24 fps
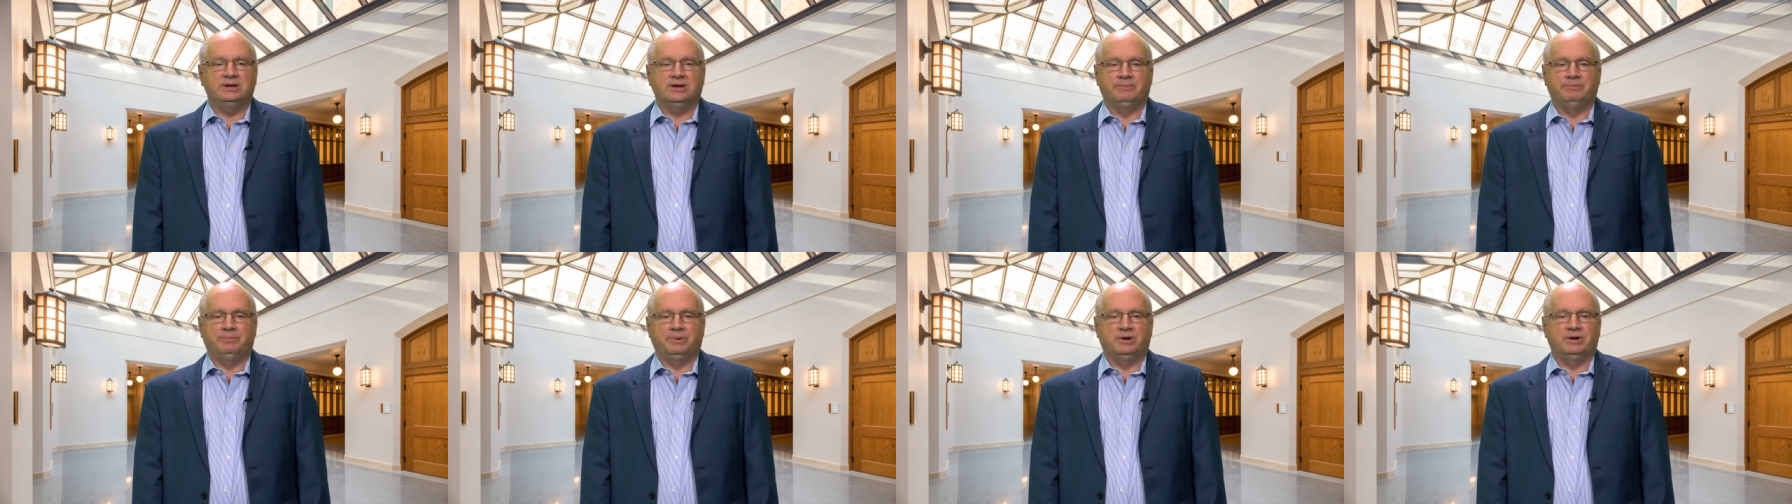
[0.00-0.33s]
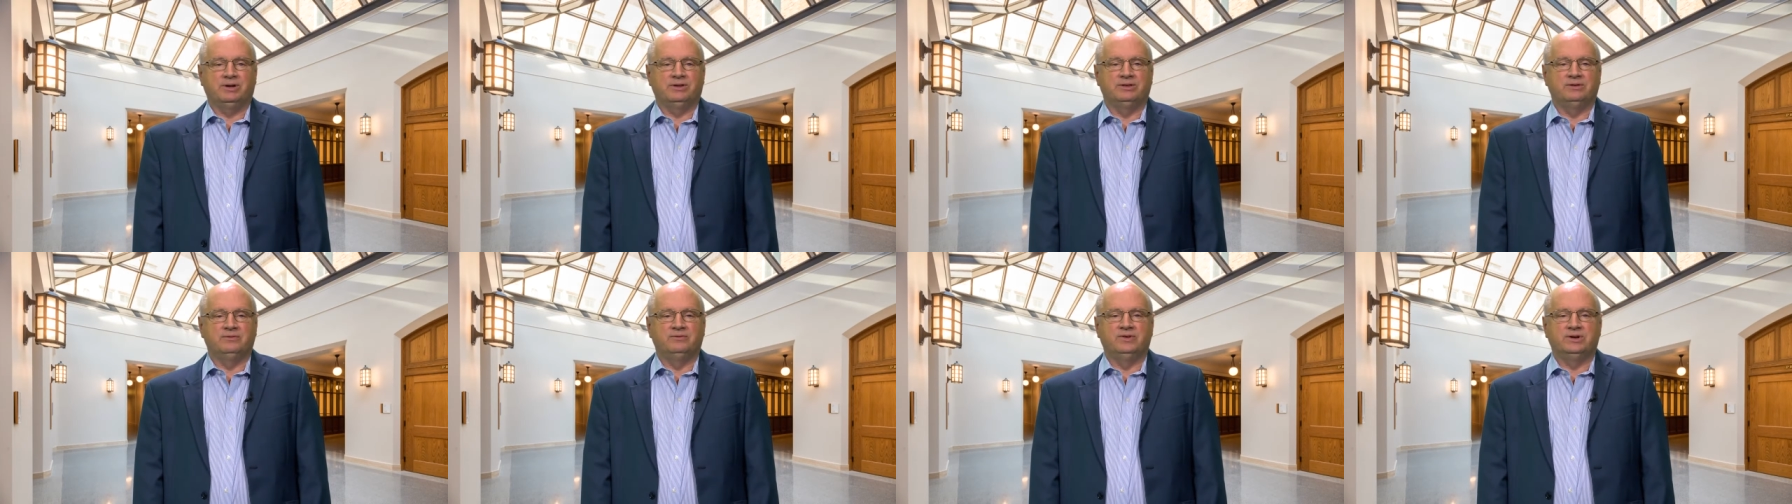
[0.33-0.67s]

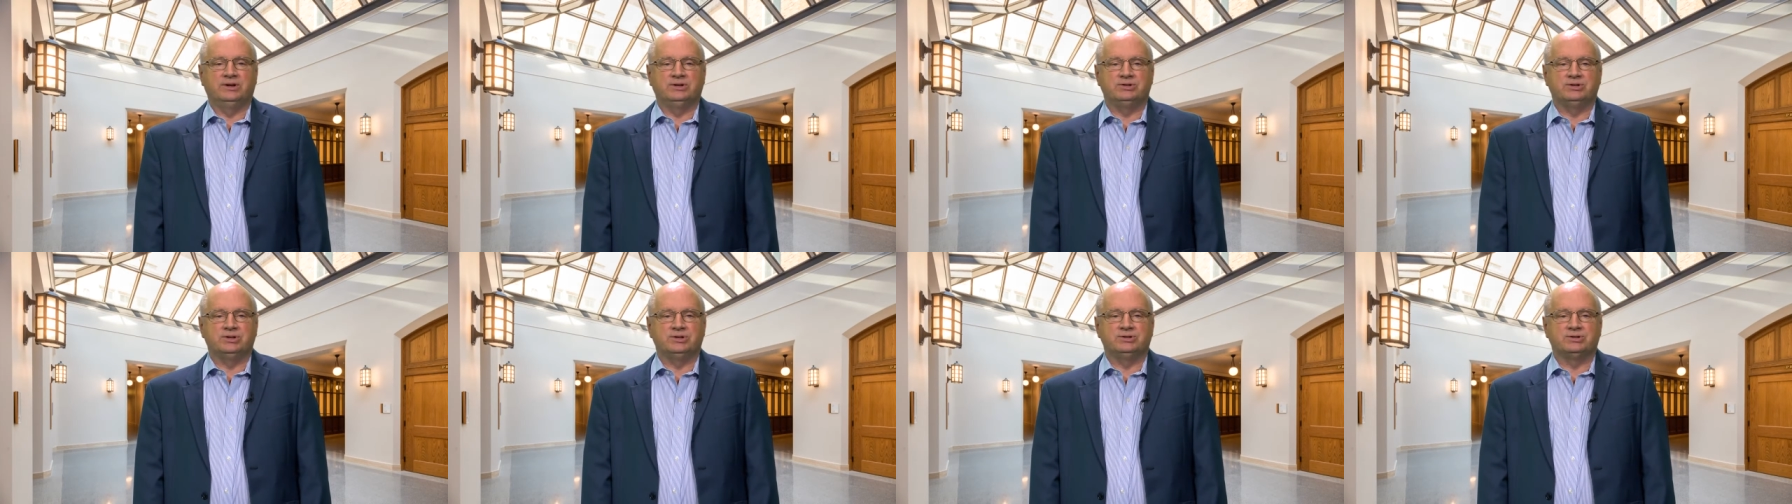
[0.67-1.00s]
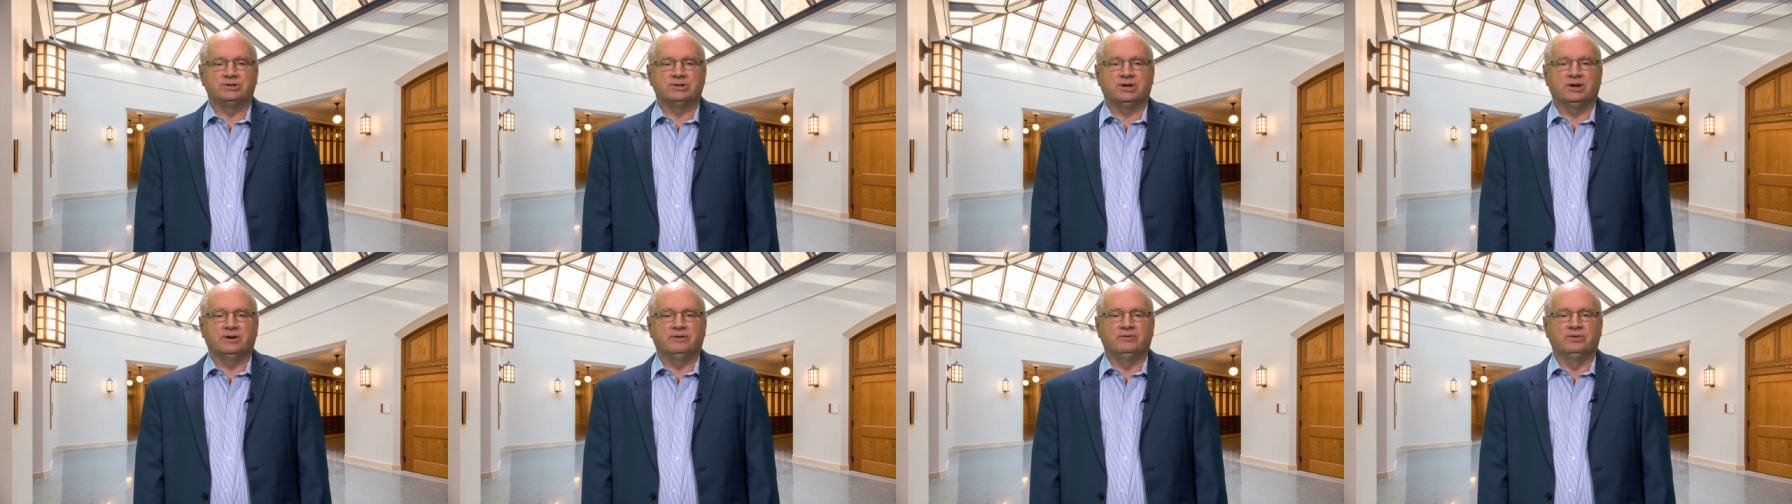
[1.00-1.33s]
upon the vengeance
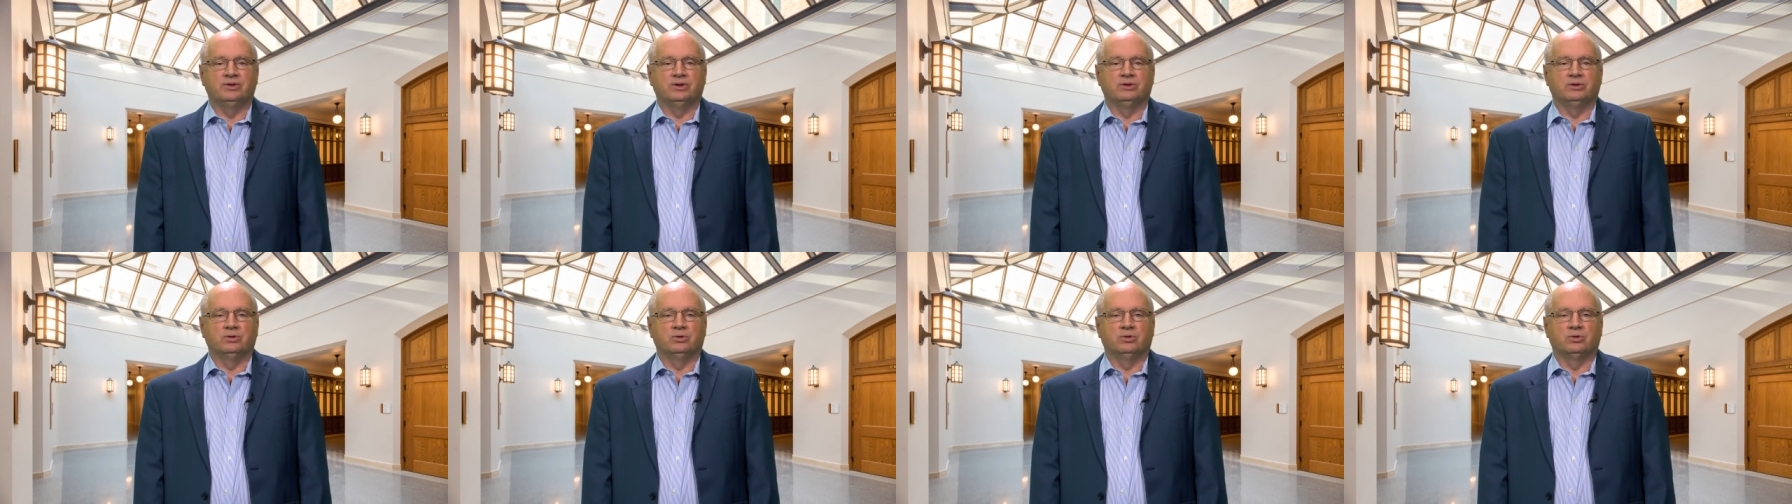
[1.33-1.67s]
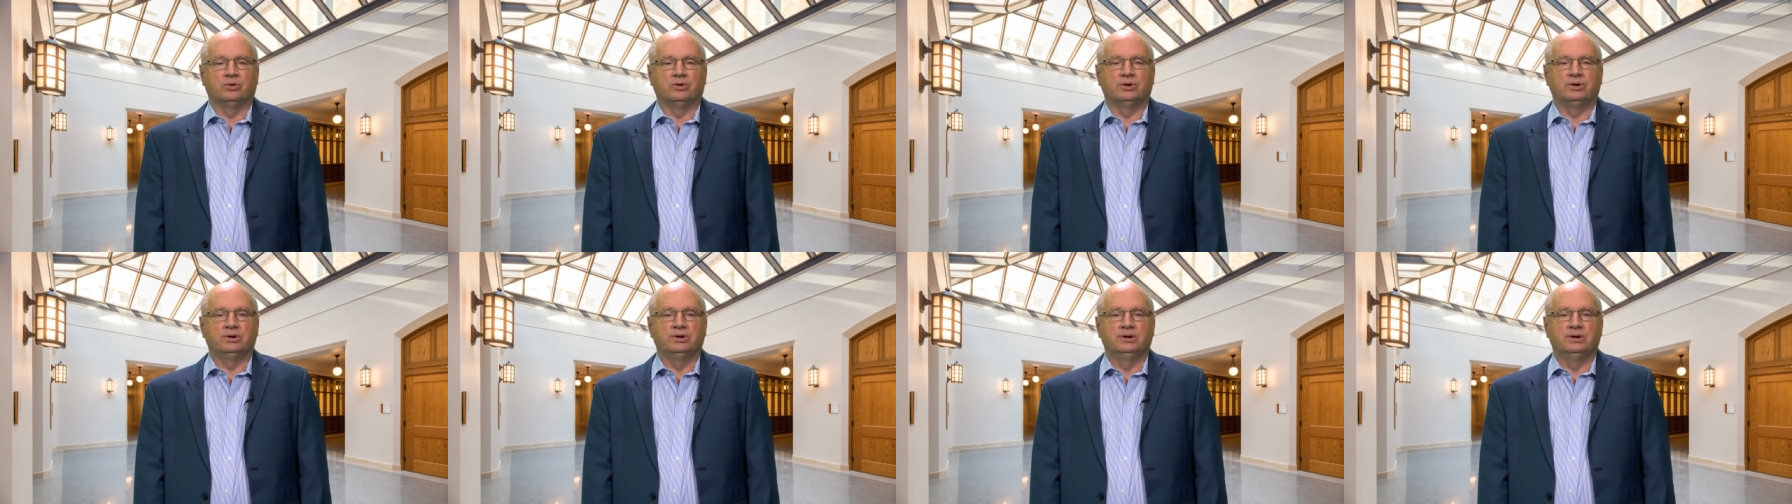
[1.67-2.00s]
of the
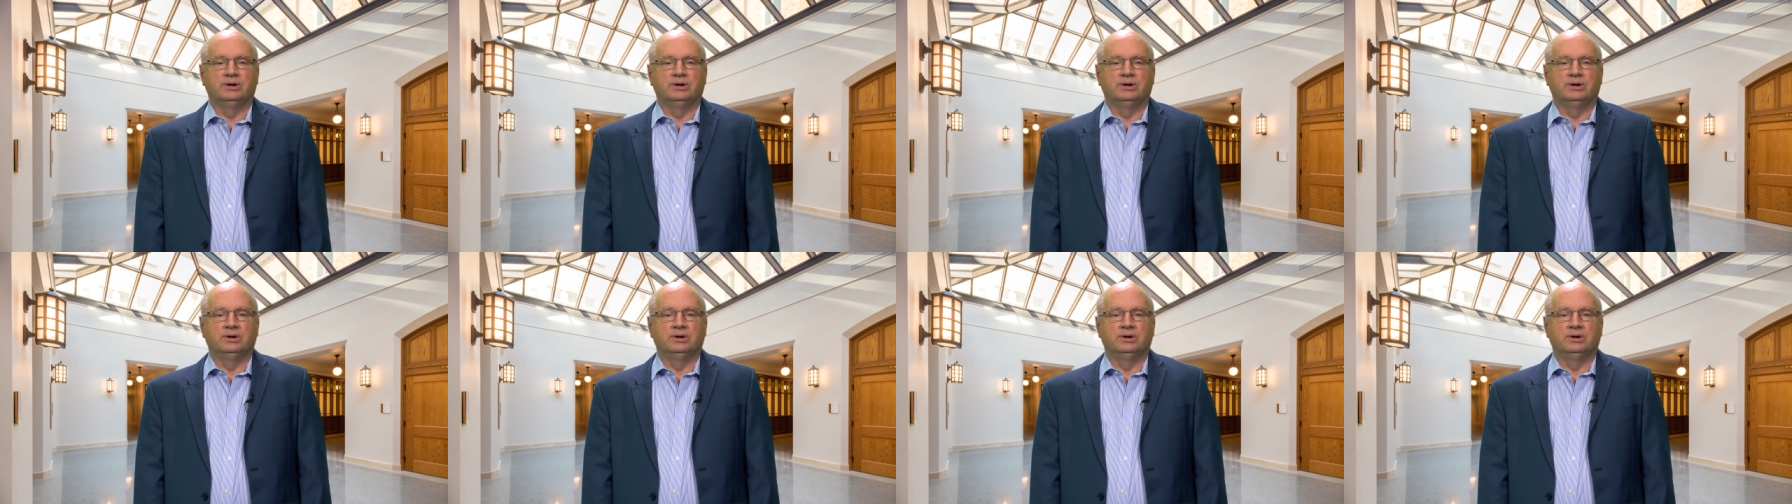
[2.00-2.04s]
Lord,